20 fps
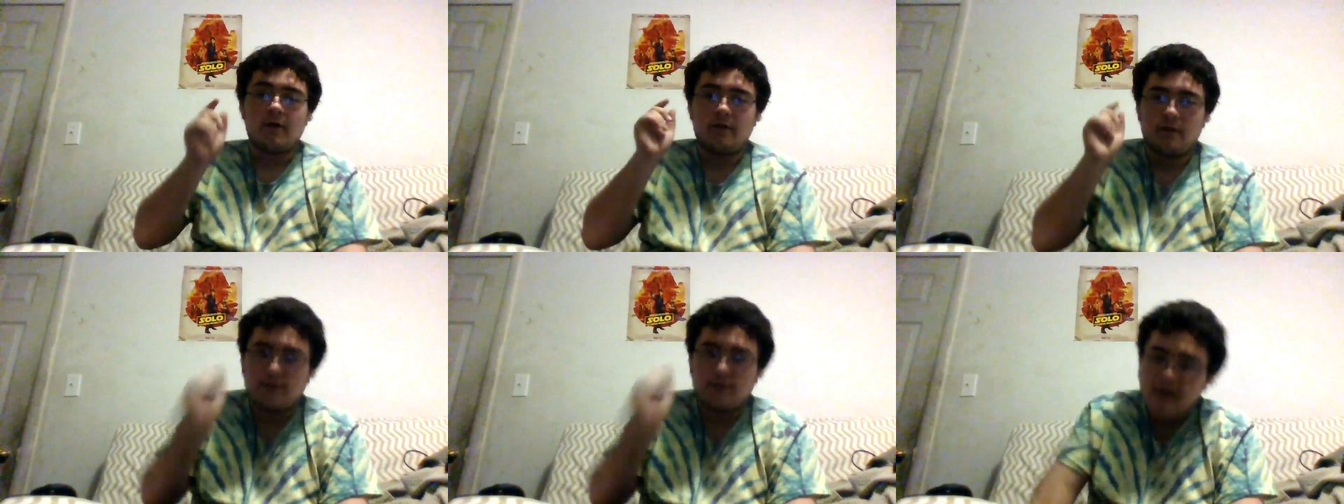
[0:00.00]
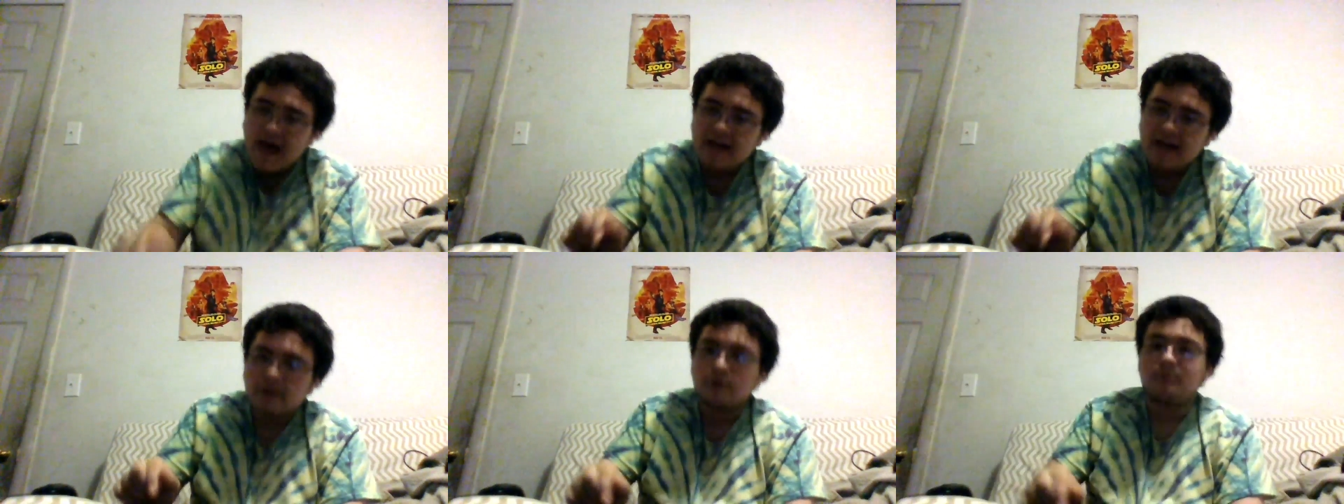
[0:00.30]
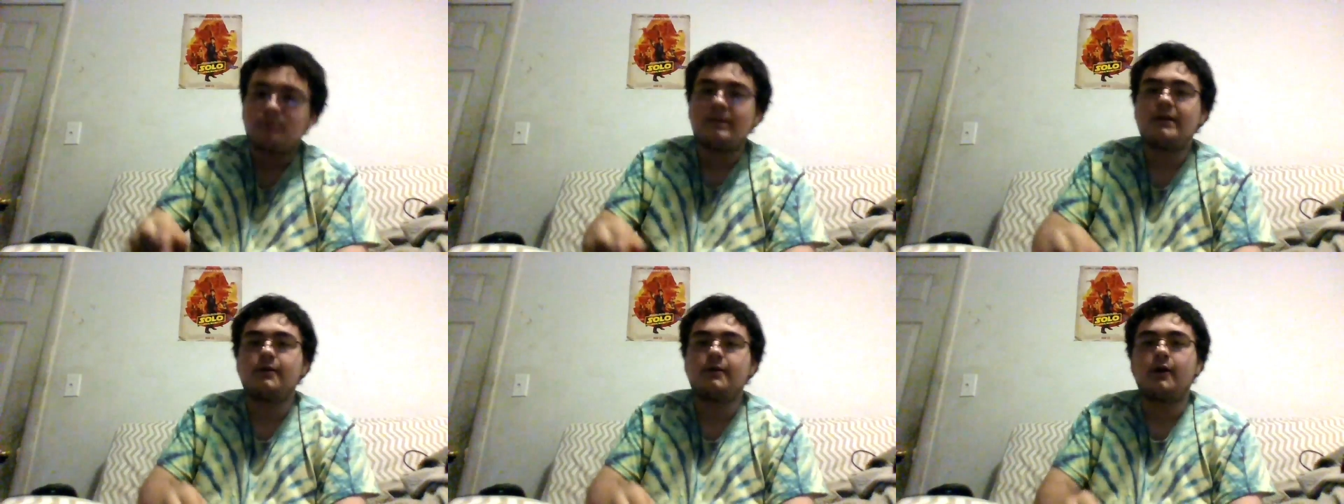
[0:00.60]
That is
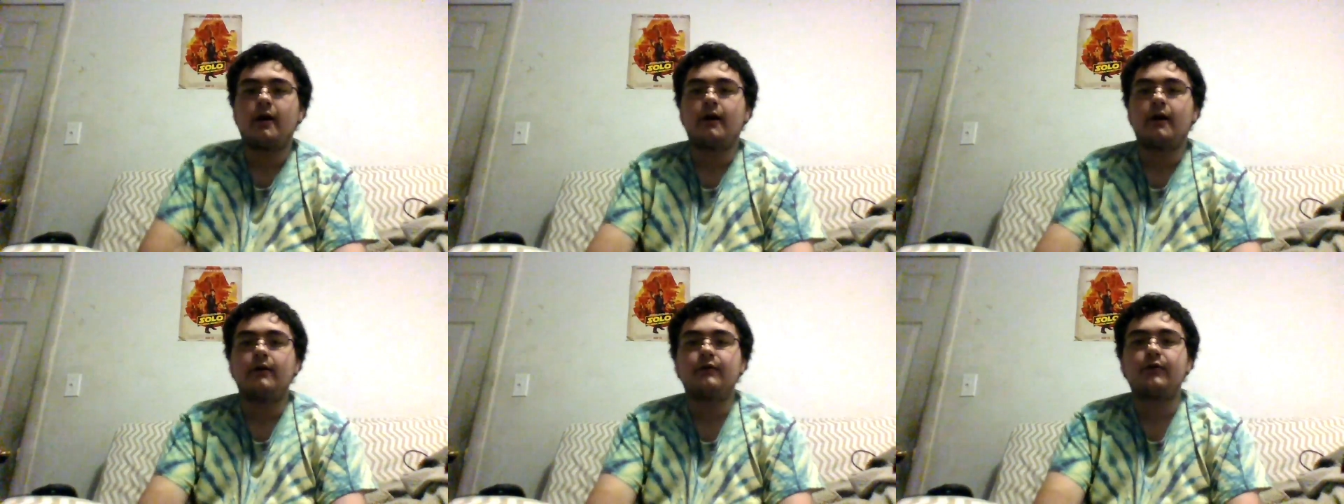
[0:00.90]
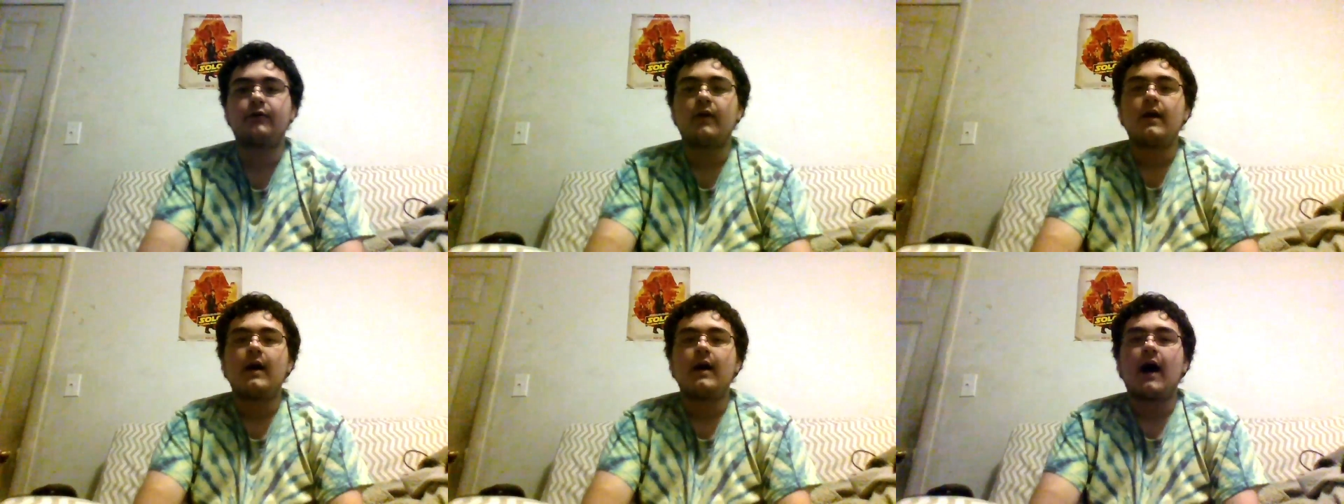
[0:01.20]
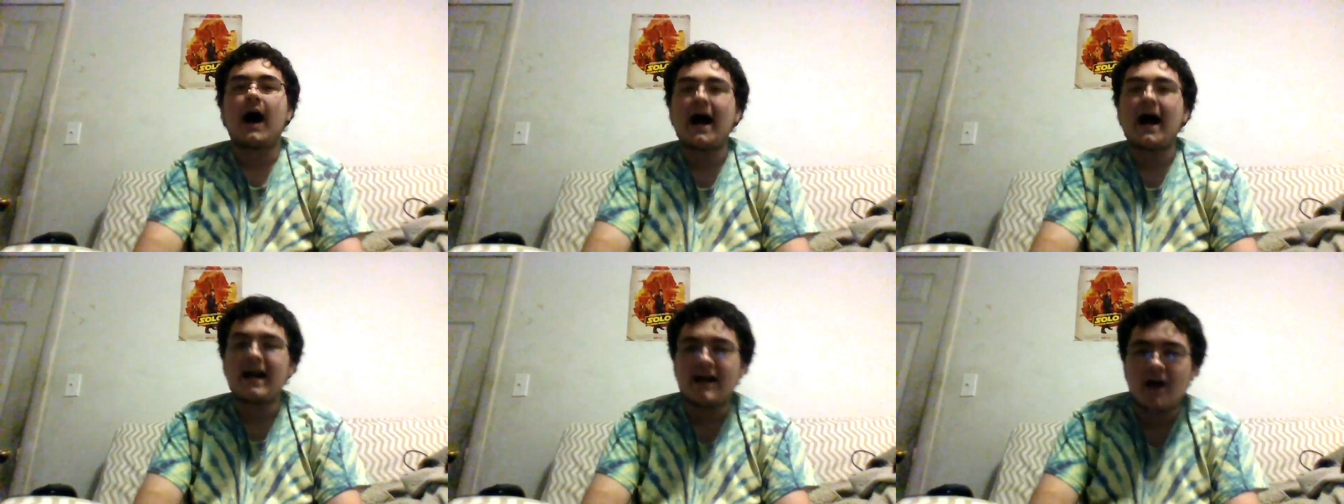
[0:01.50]
because
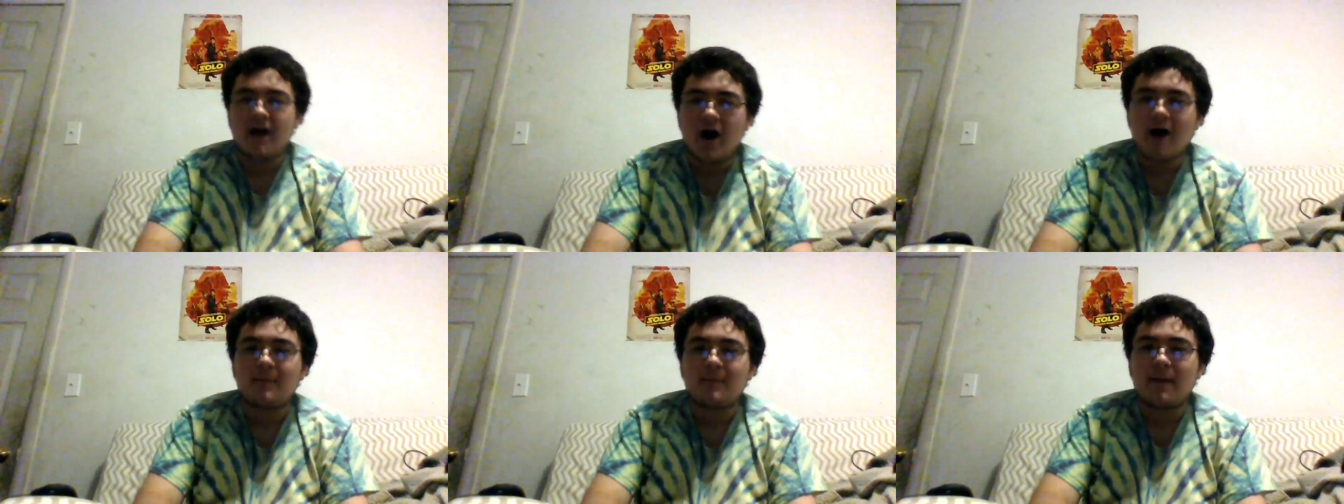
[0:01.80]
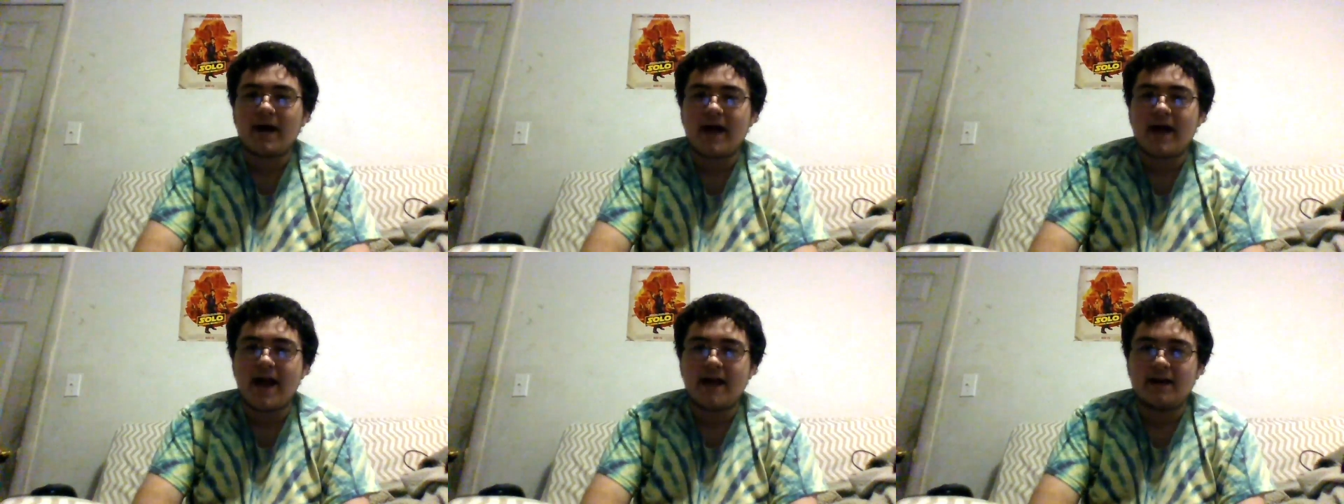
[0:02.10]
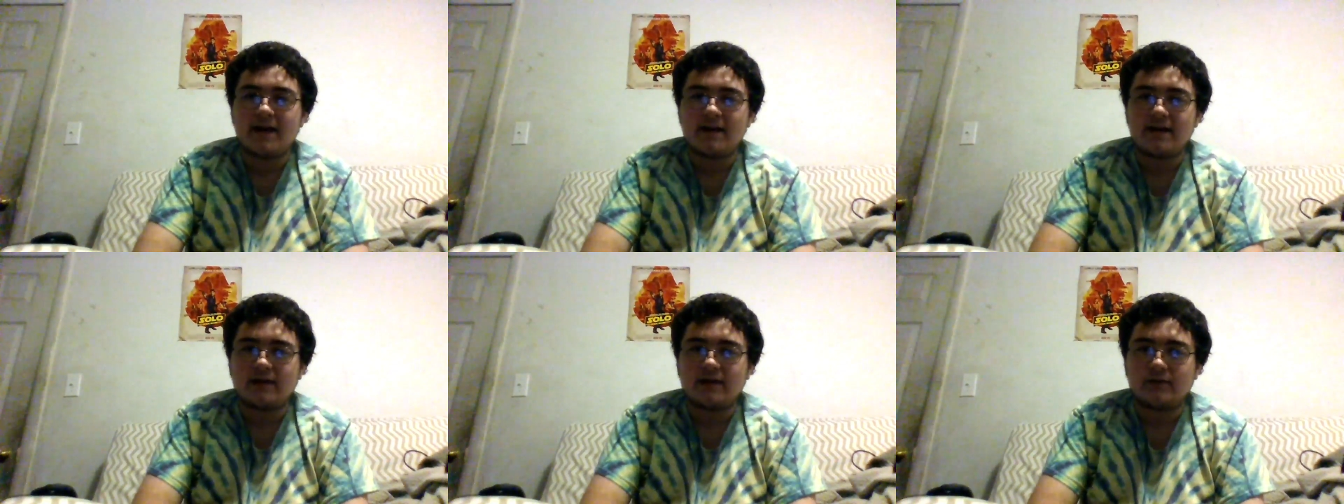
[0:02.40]
I got my
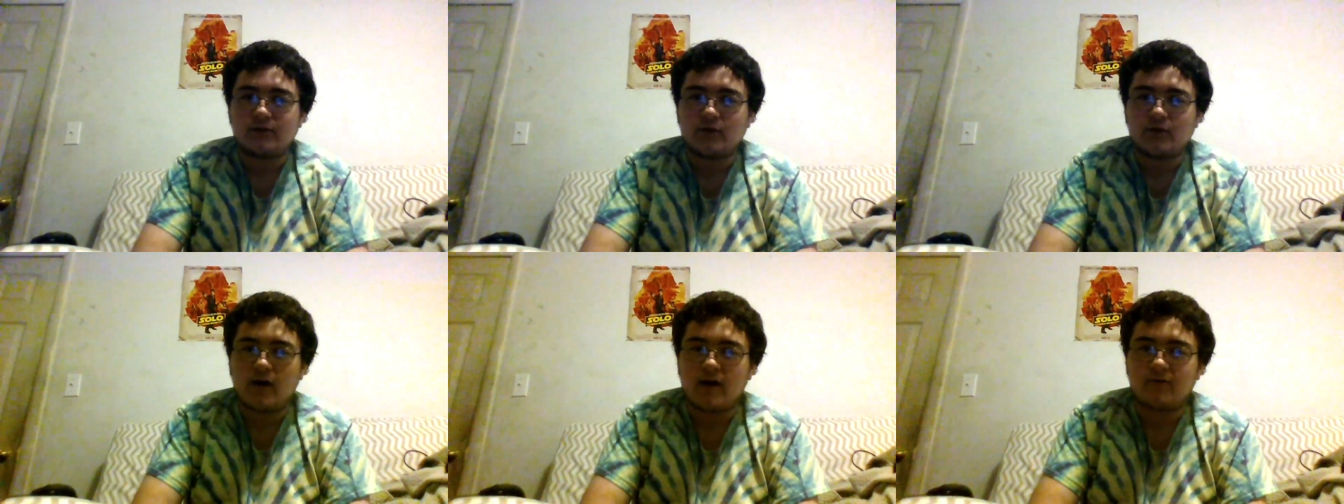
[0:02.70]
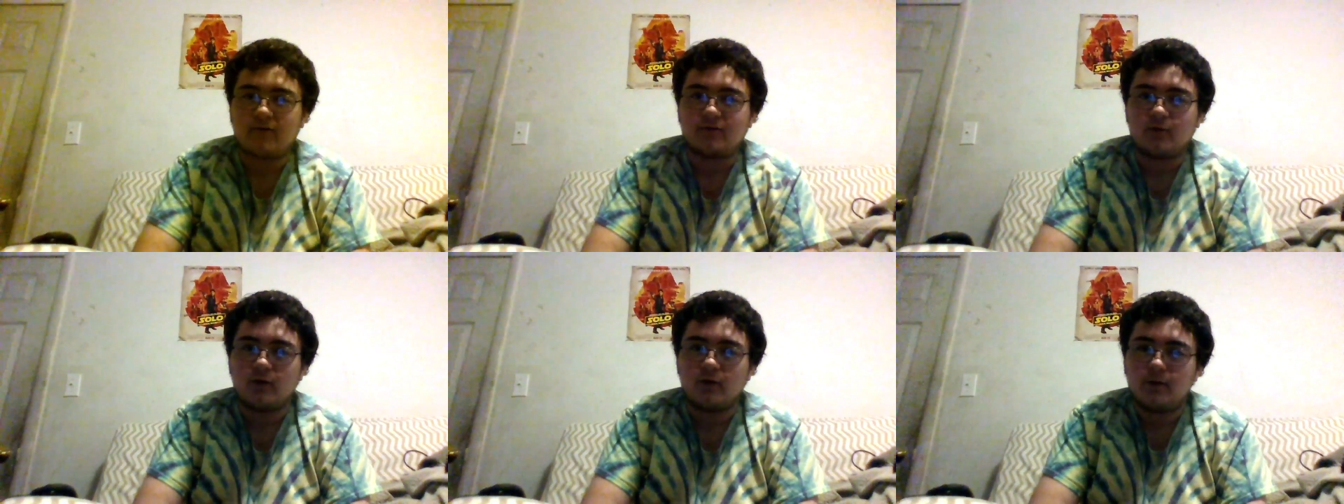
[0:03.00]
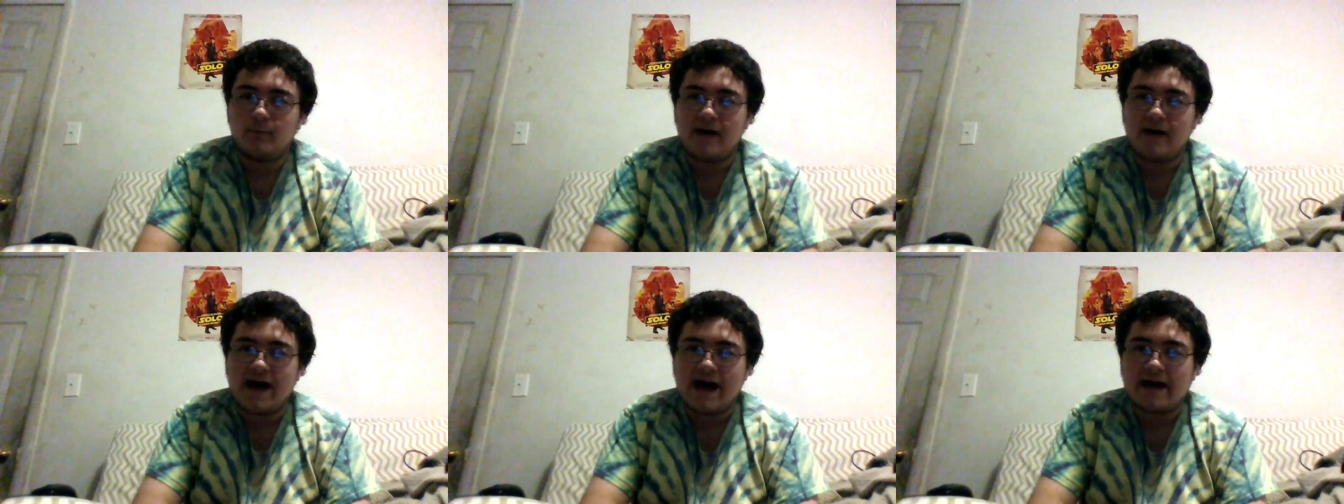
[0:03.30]
editing software
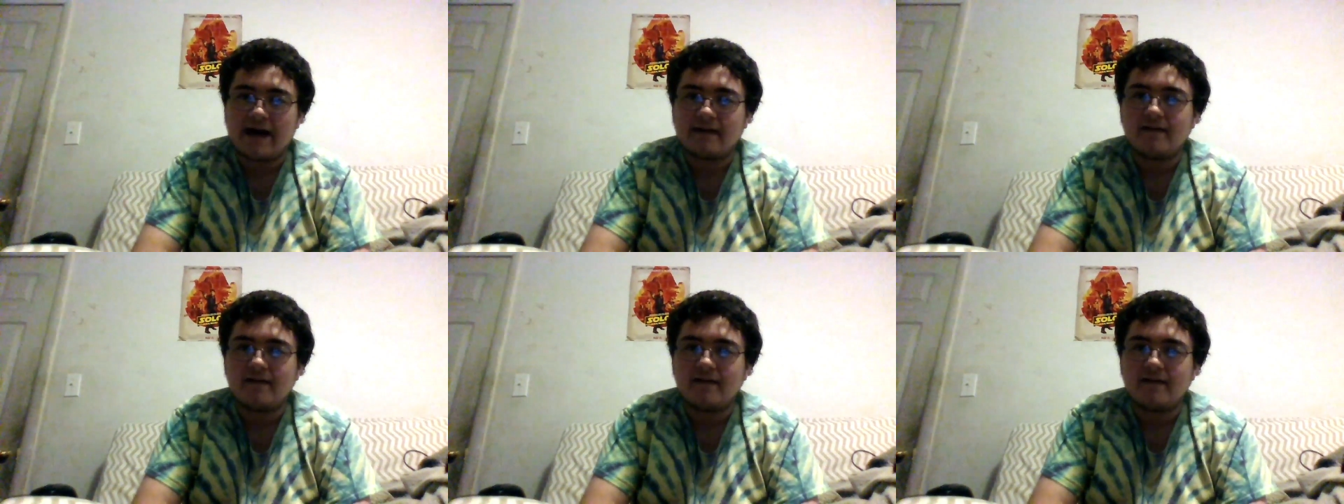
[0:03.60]
back.